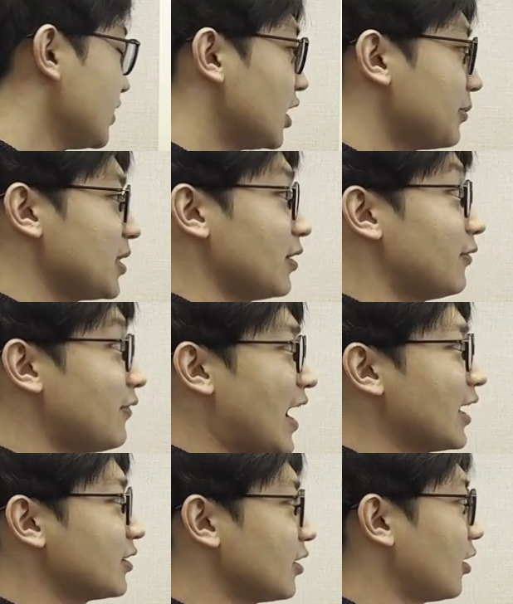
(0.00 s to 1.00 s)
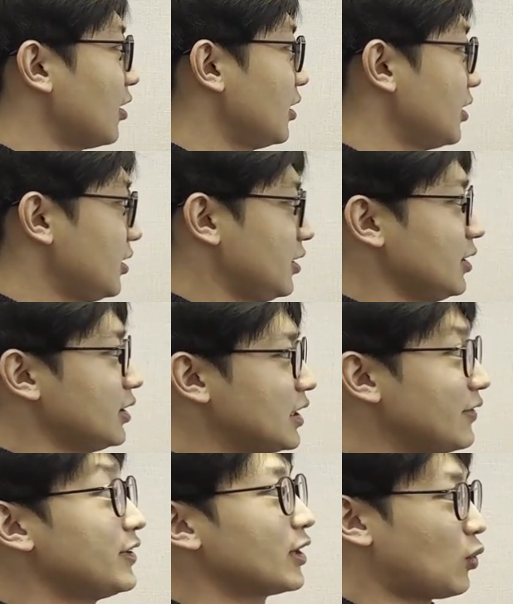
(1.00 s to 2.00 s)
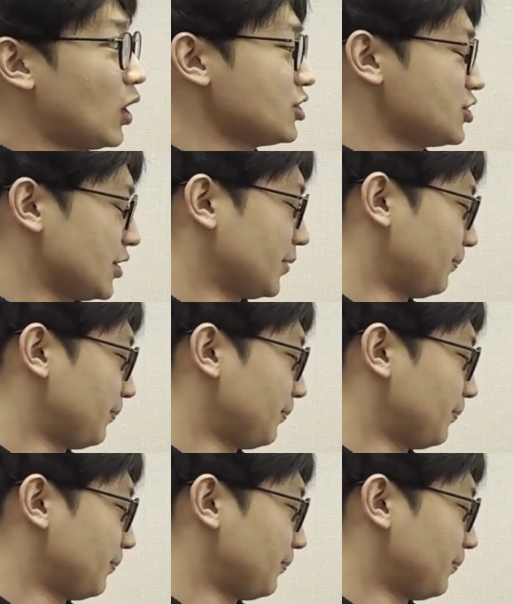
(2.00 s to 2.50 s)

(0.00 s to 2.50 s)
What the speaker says: going to be a factor given the question.